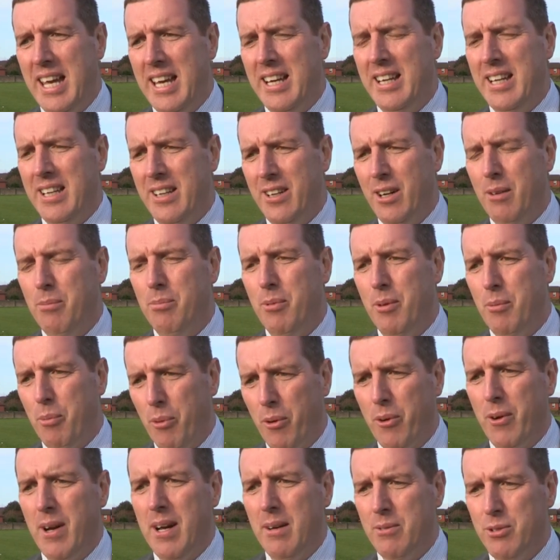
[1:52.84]
headed up the
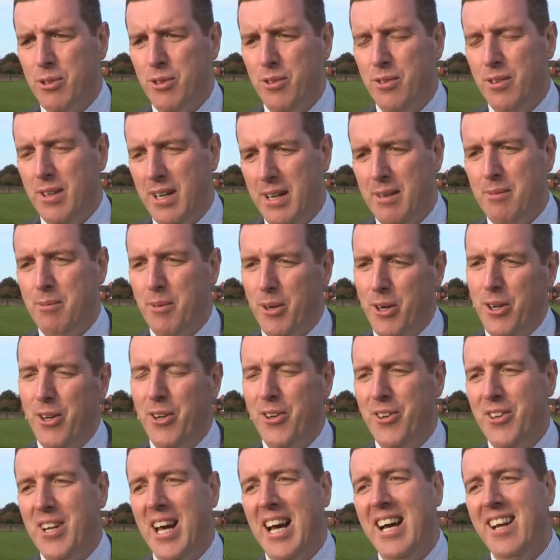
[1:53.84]
programme, so more
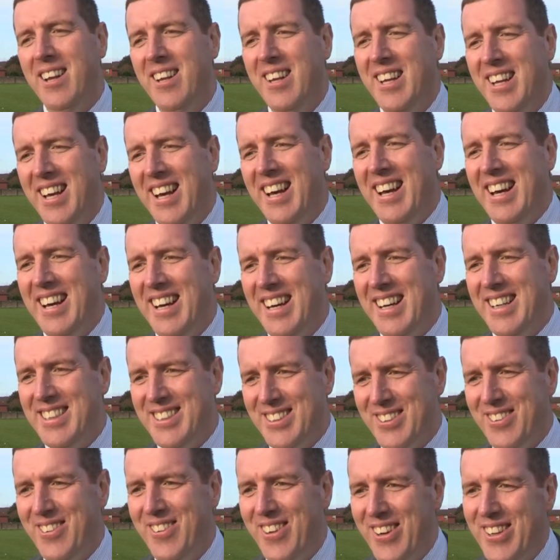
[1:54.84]
who now.
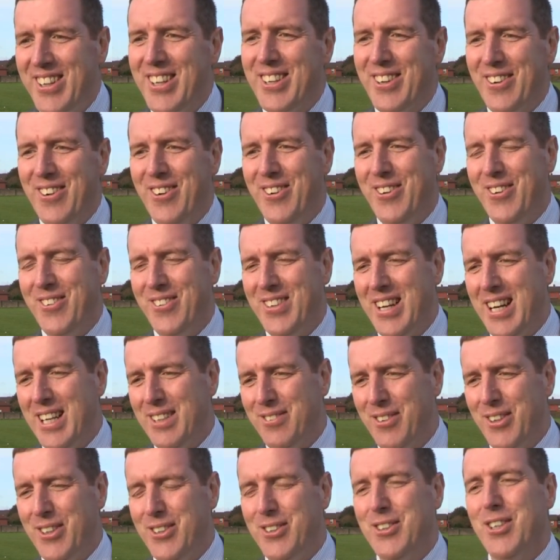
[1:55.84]
So there you go, don't
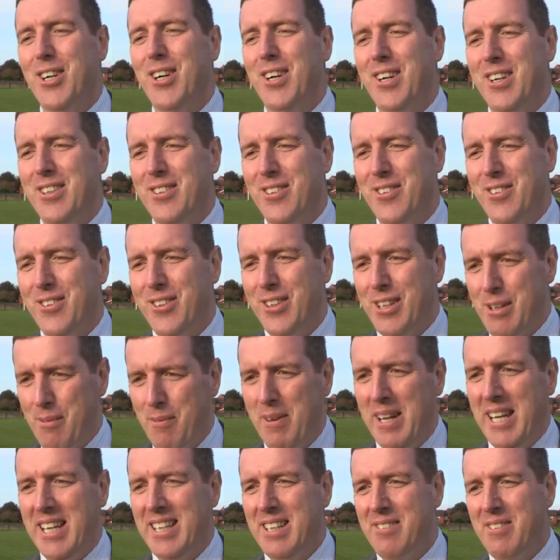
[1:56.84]
ask for a job, don't
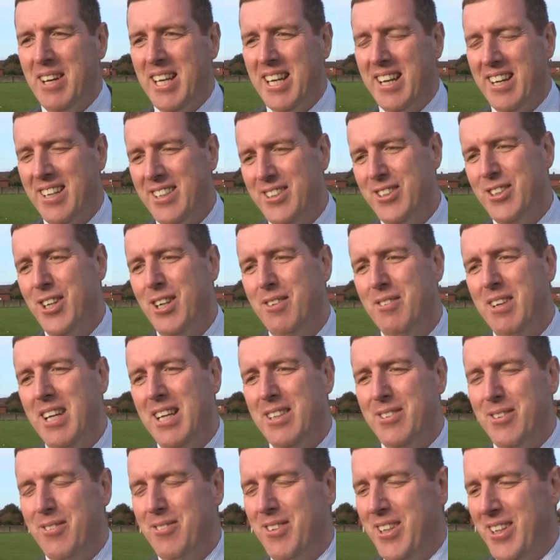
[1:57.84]
complain, you might get a job in
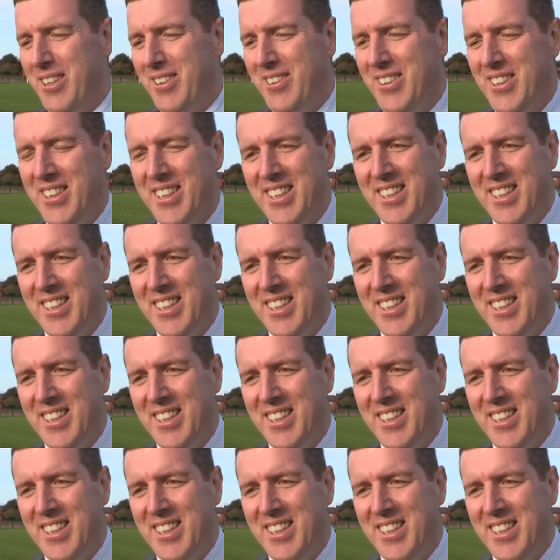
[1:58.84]
Antrim, you know.